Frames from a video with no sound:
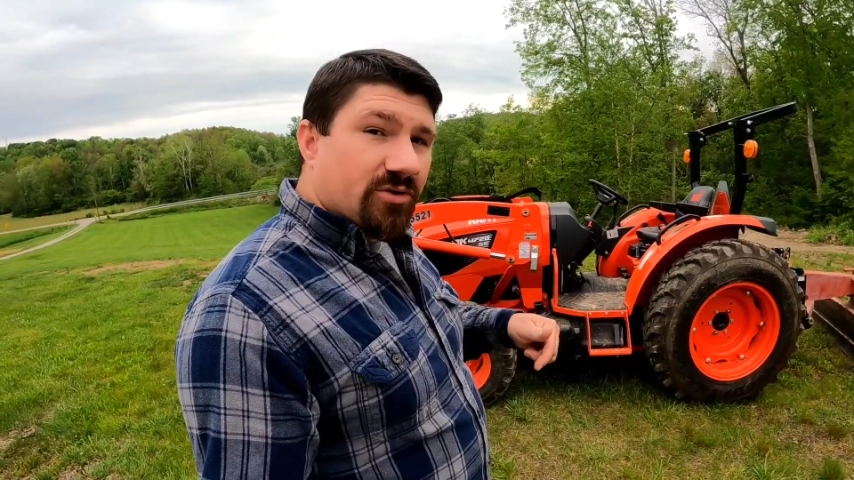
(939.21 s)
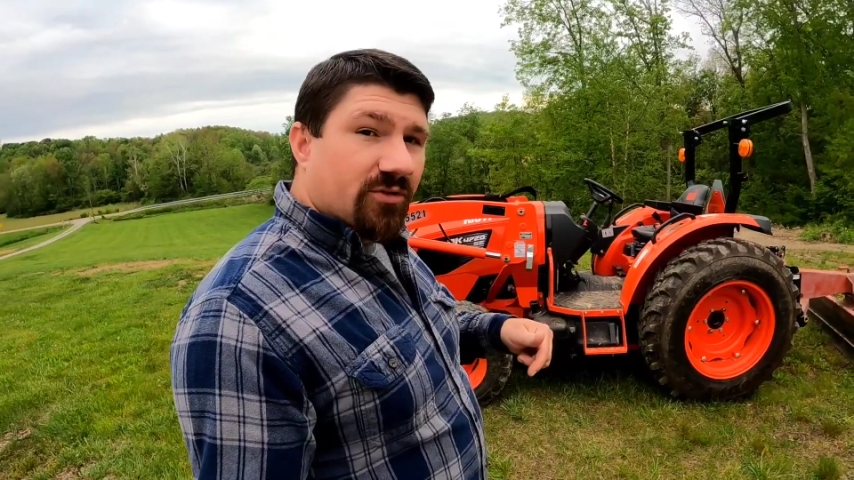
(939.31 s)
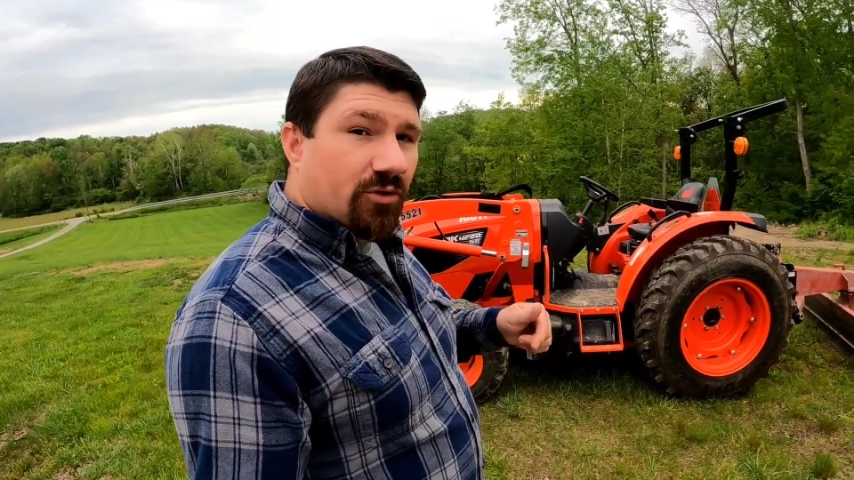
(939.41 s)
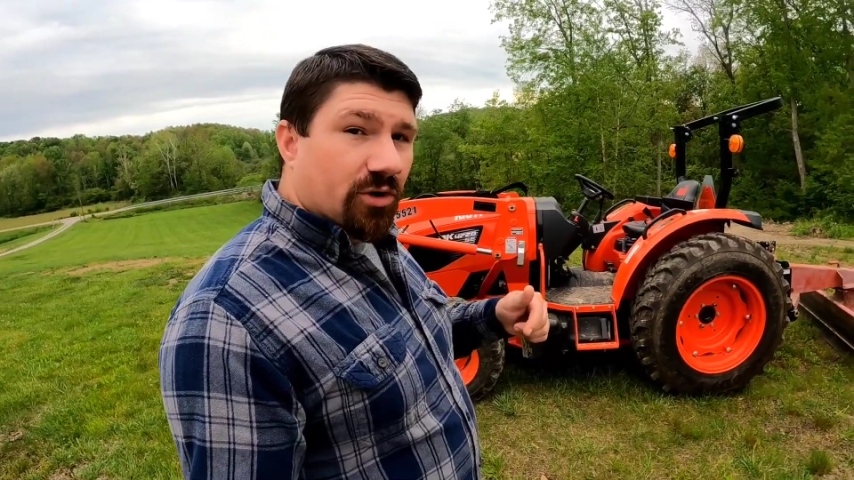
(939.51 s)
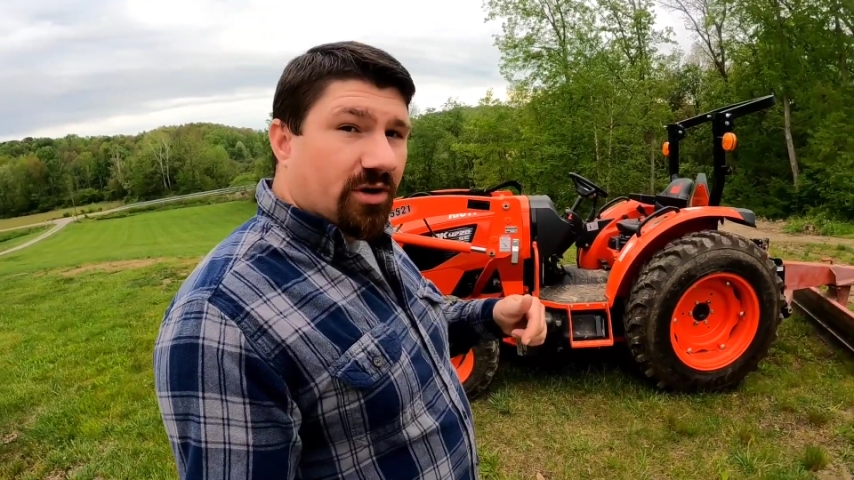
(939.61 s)

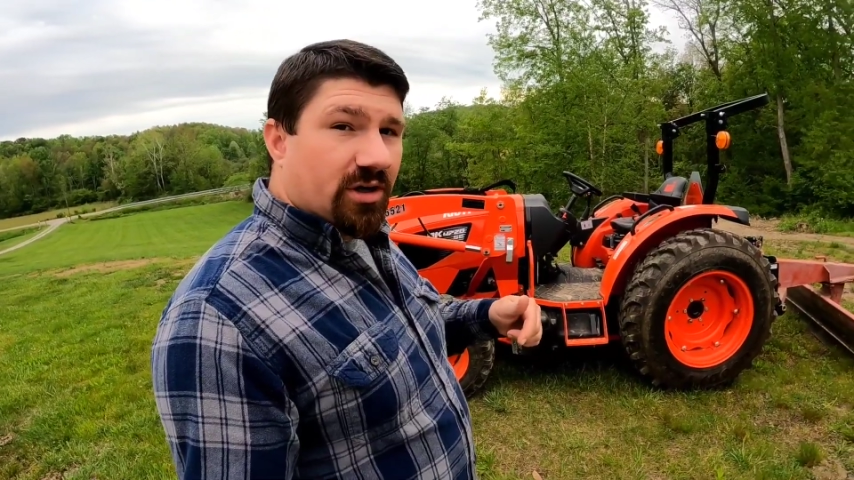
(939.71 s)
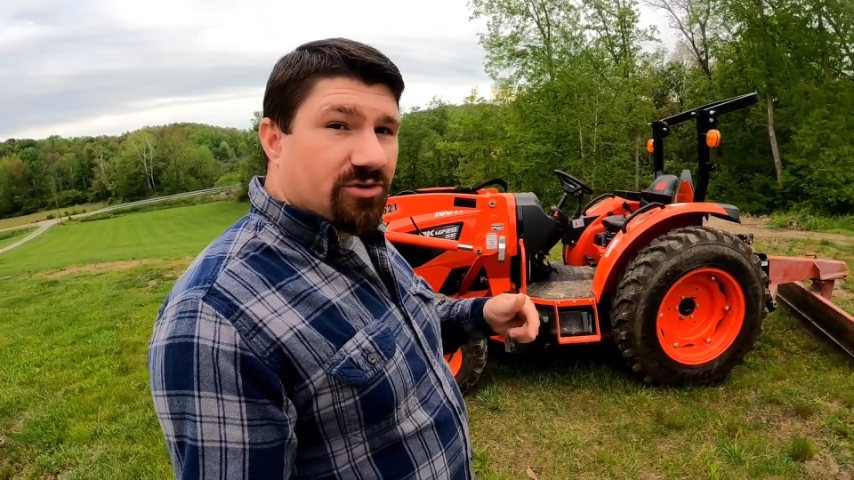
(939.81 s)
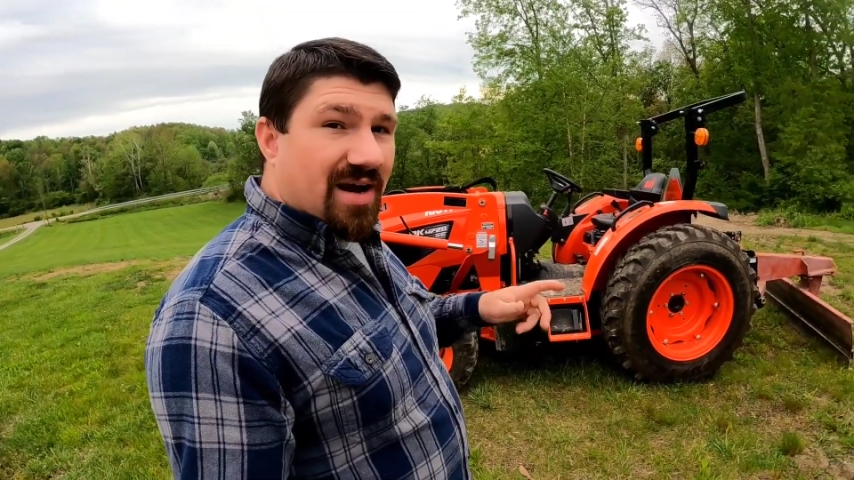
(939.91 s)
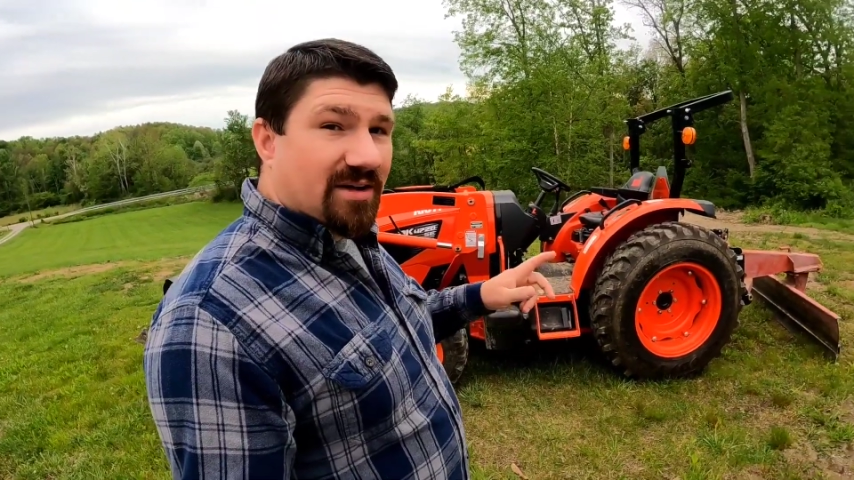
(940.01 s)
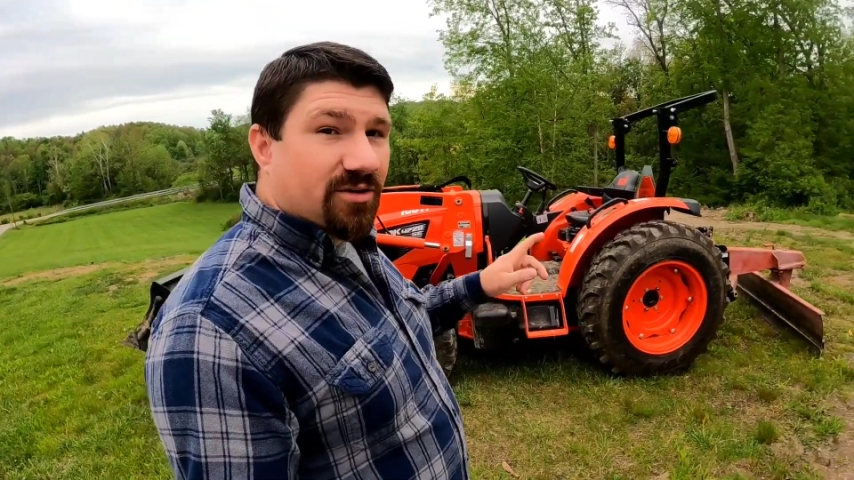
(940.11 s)
So if you're looking at a
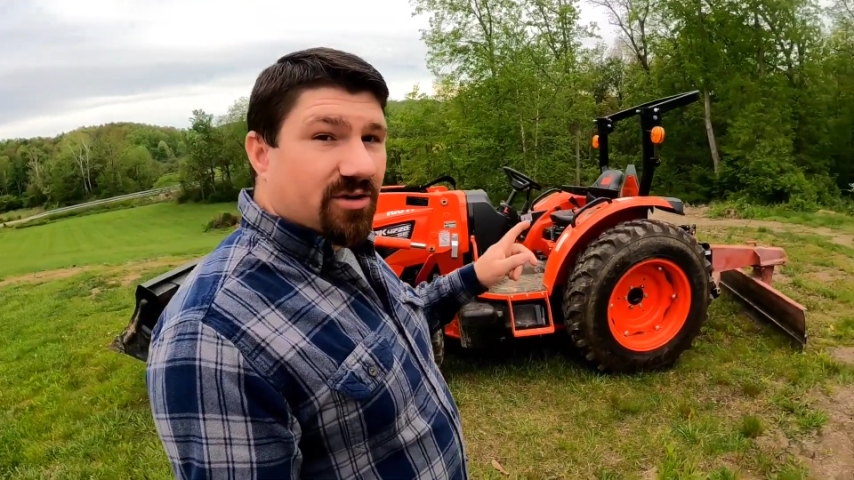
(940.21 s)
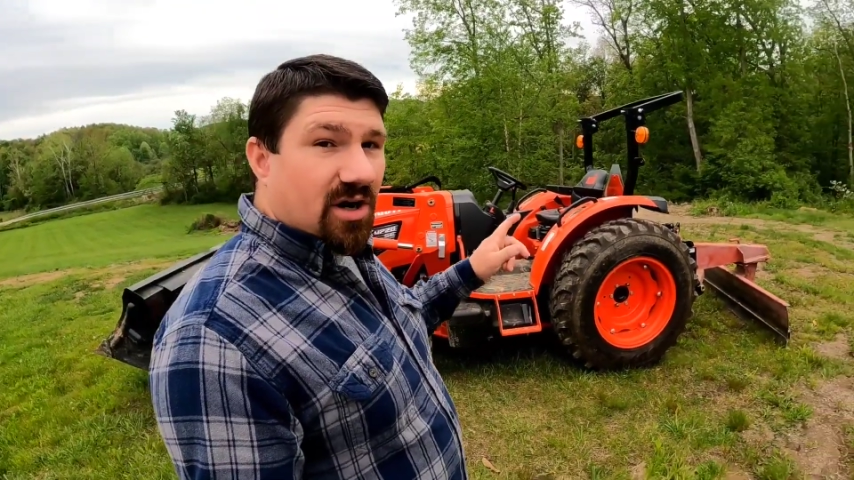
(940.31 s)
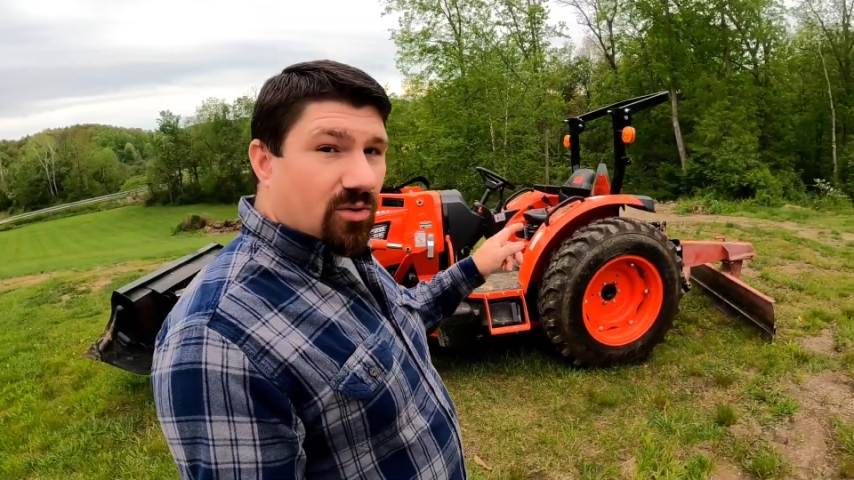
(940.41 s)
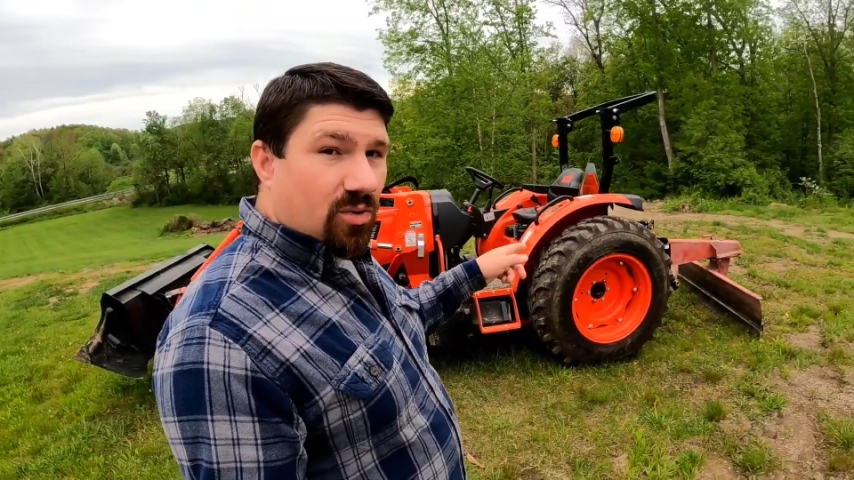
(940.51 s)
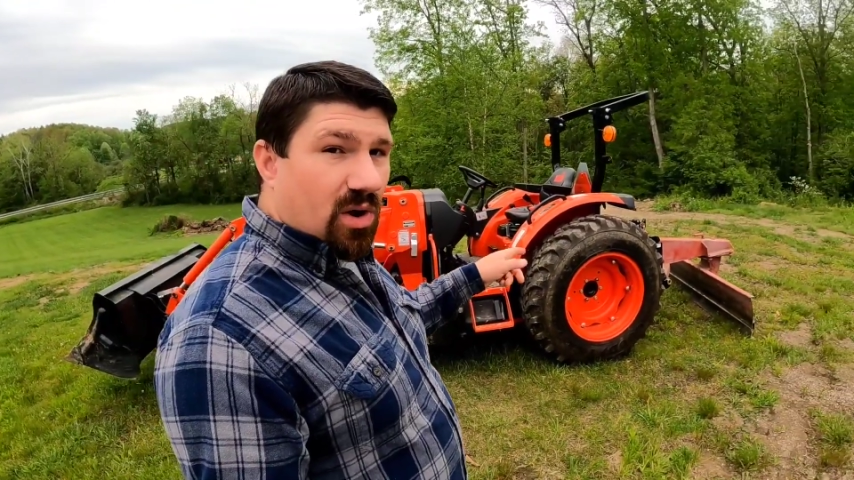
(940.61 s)
tractor, you're not